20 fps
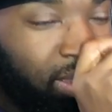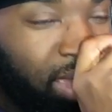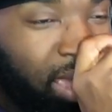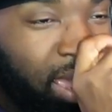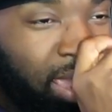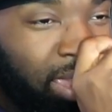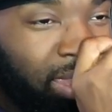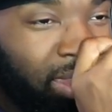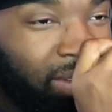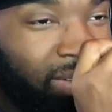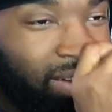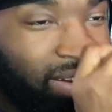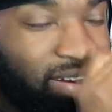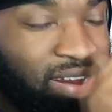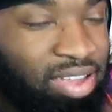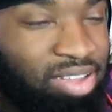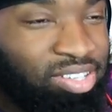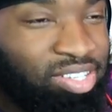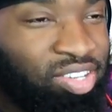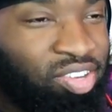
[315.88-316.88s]
Kanye right
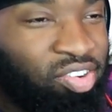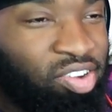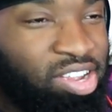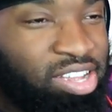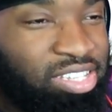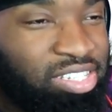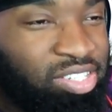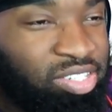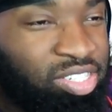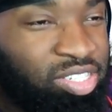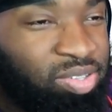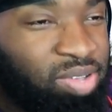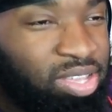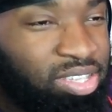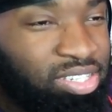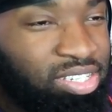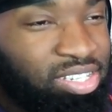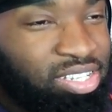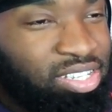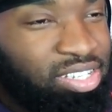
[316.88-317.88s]
now is crazy.
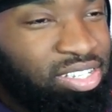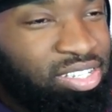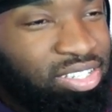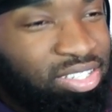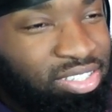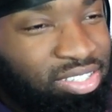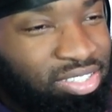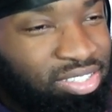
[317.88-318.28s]
Swastika.